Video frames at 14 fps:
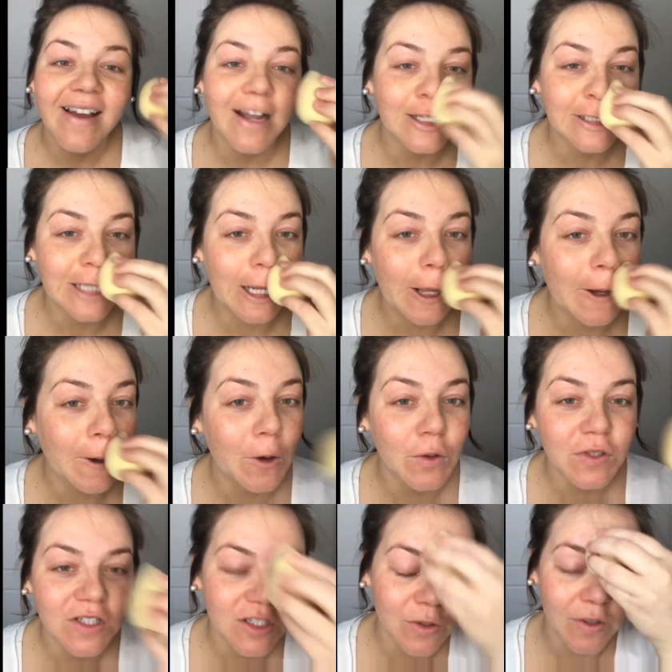It's like a
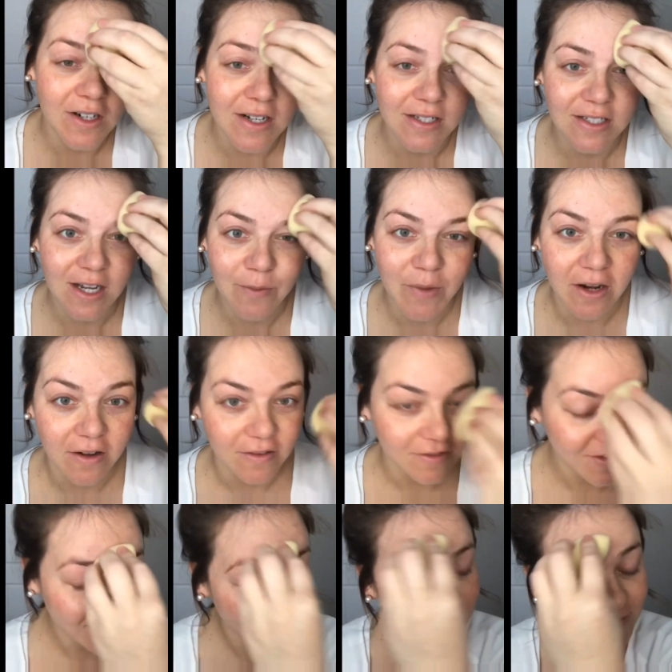cold sore inside my
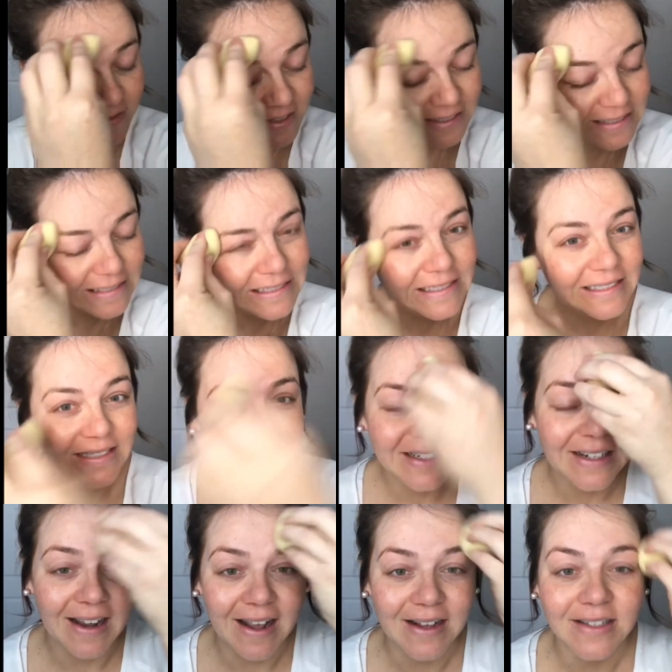nose.
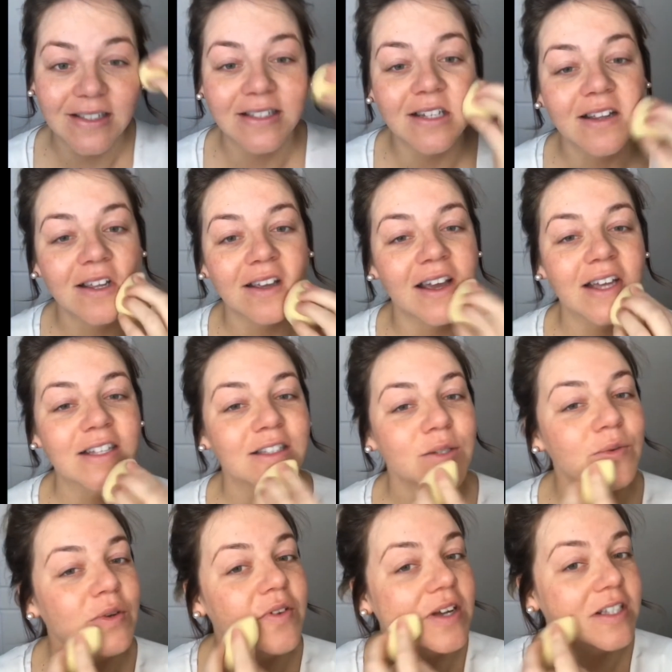Nasty. Guys,
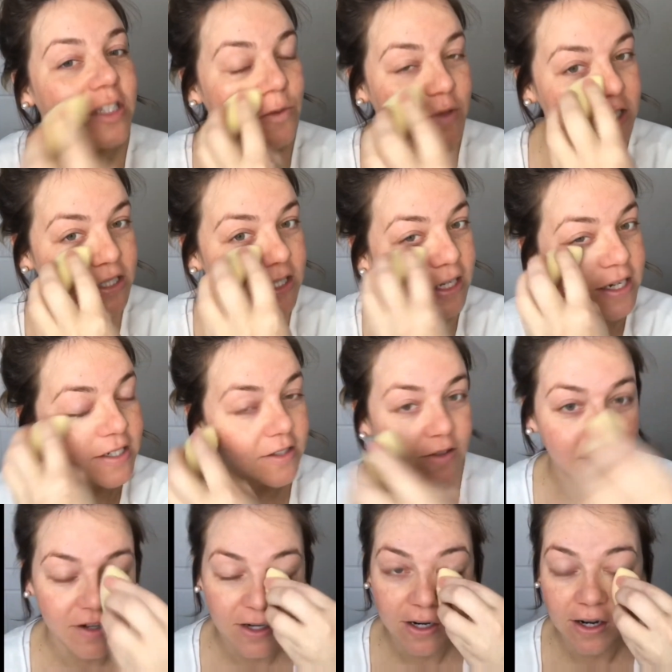we've had so much sickness
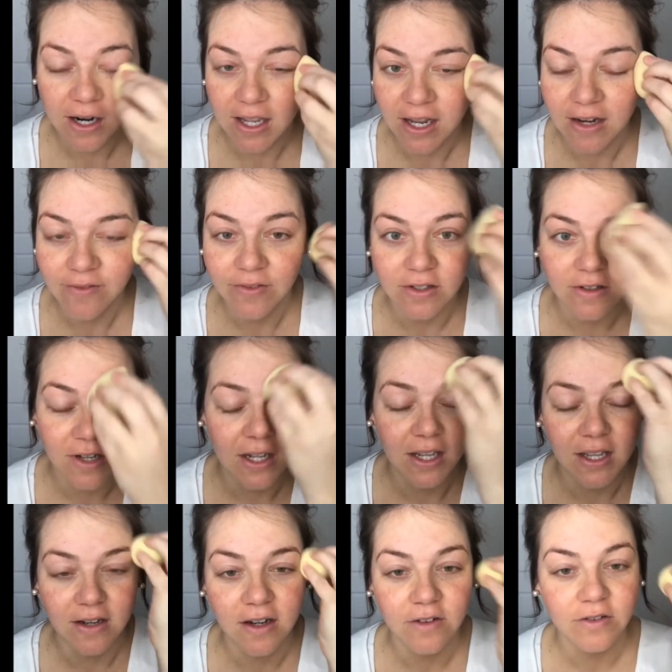around here. I couldn't
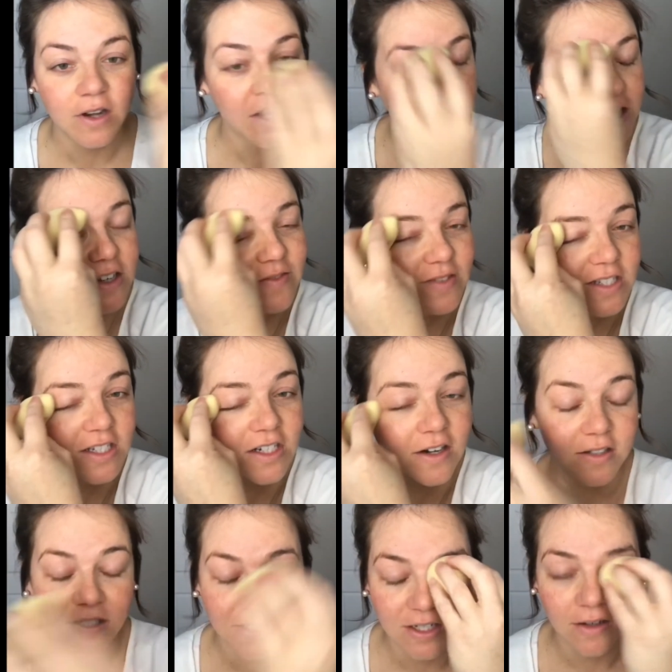even
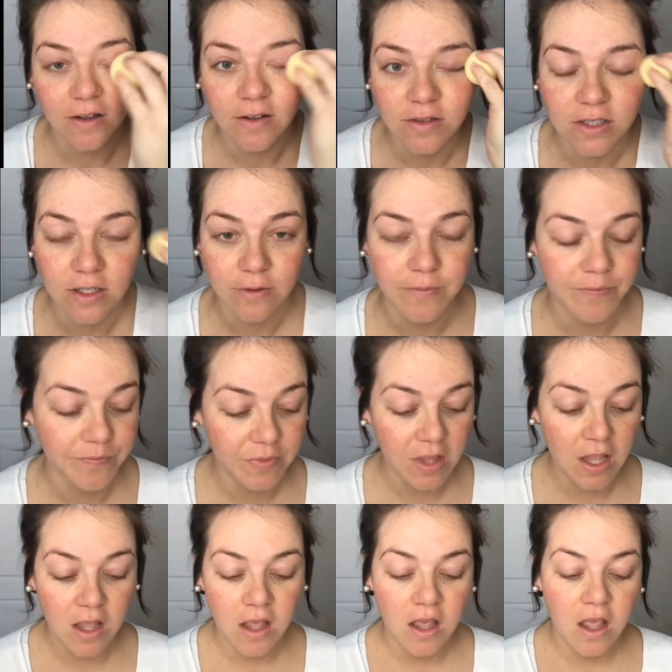start to tell you. So,
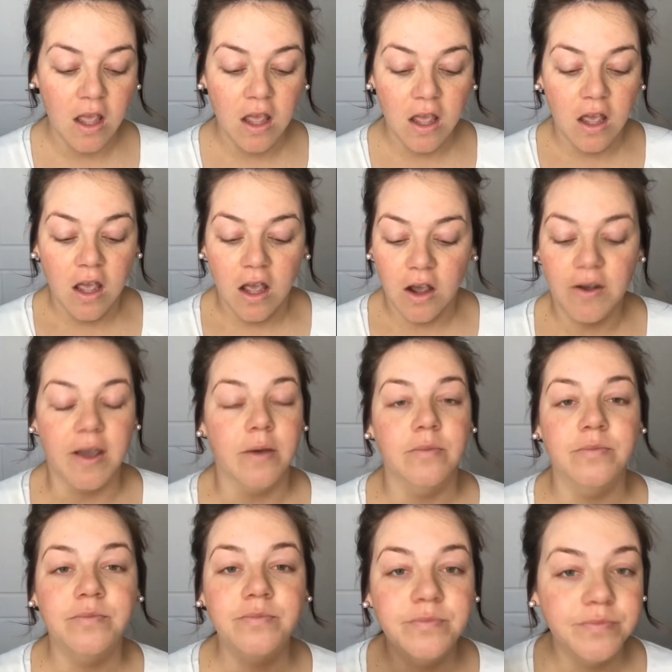okay.
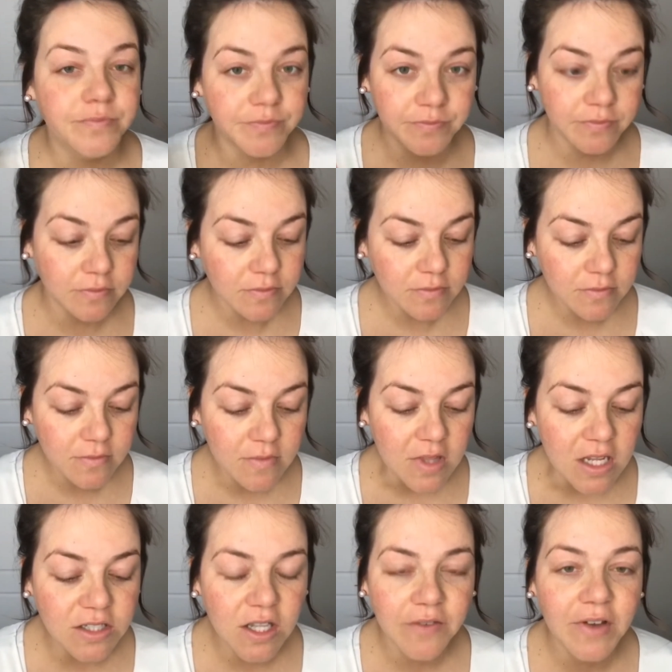
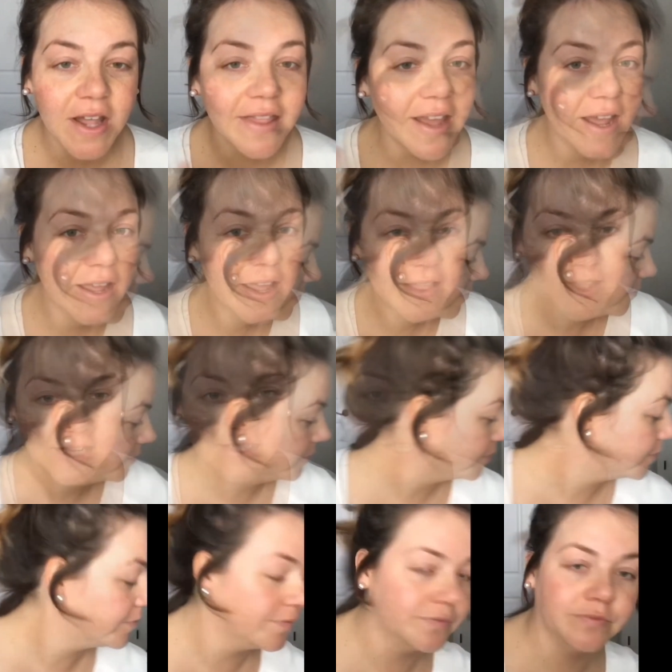So I've got that, and that's gonna.